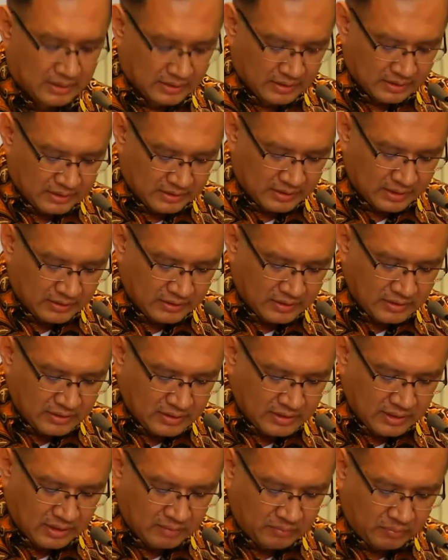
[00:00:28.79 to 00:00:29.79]

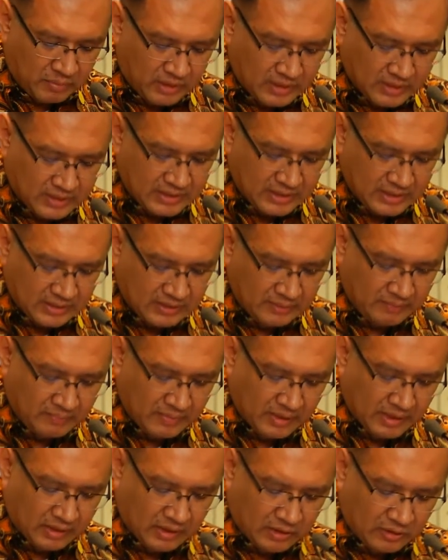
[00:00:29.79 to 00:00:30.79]
Strategy and Policy,
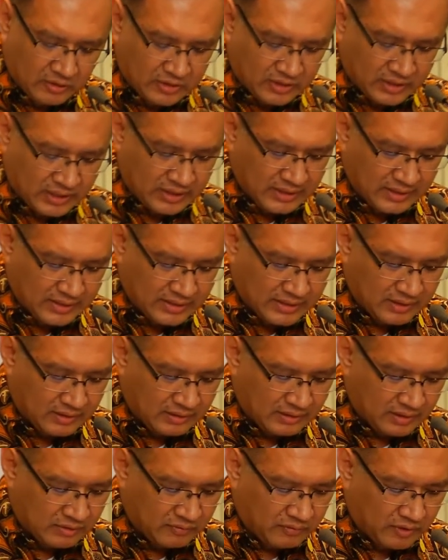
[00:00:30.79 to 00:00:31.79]
Australian
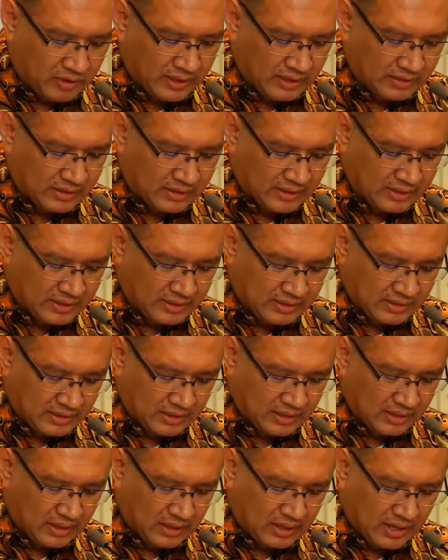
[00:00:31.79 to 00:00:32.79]
Centre for
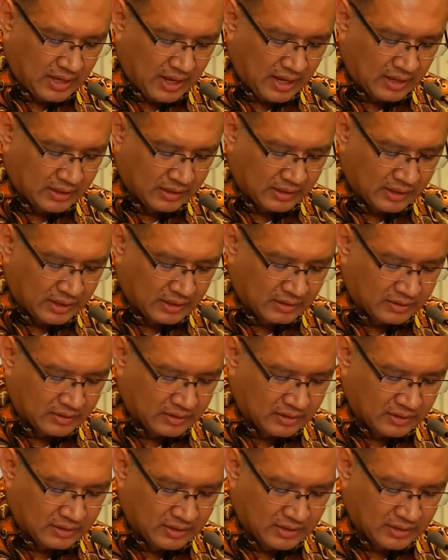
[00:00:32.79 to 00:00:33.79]
International
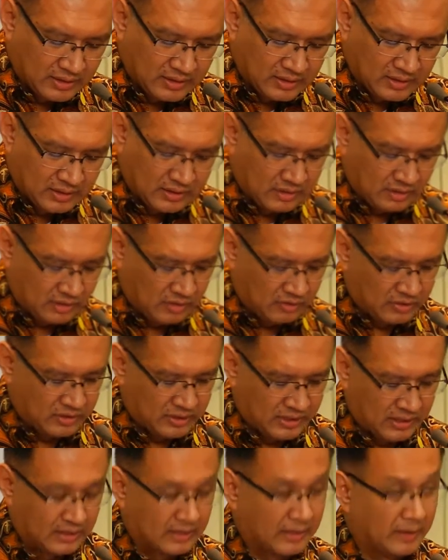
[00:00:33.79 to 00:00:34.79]
Agricultural Research,
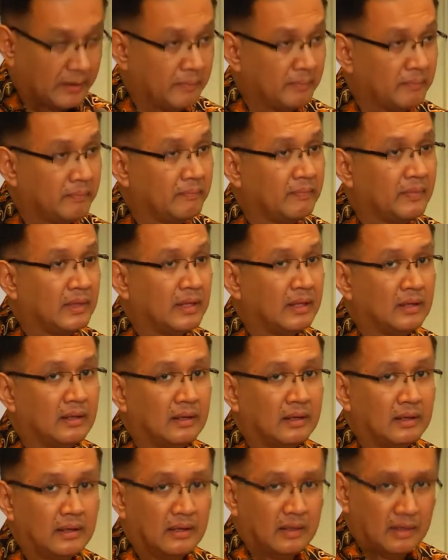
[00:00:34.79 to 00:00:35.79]
Australia,
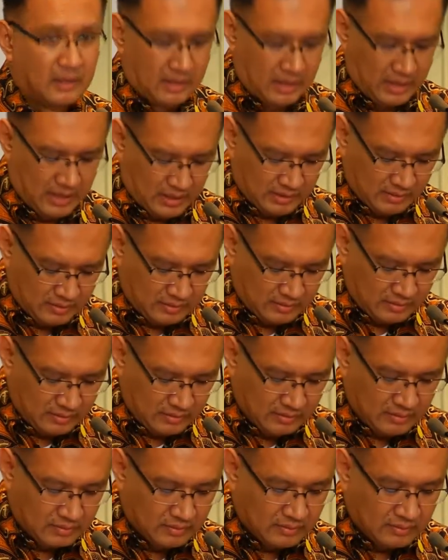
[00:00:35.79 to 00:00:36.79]

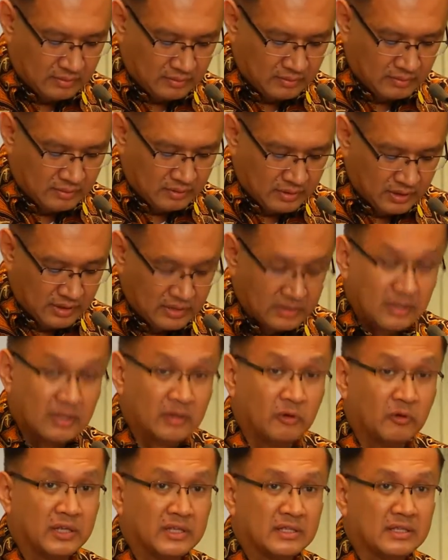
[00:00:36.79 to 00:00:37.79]
and
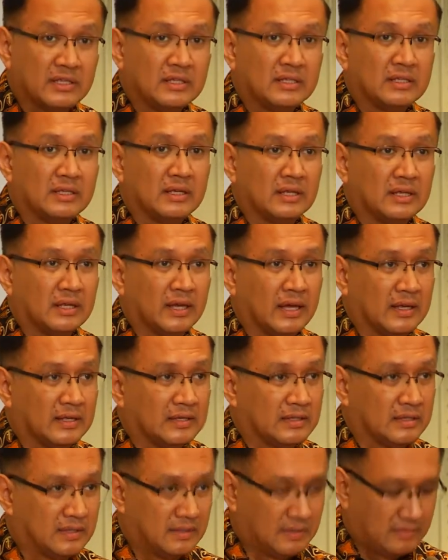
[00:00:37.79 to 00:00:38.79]
distinguished
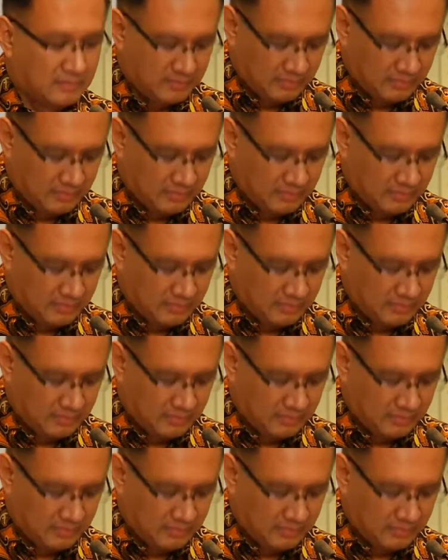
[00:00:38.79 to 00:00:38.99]
guests.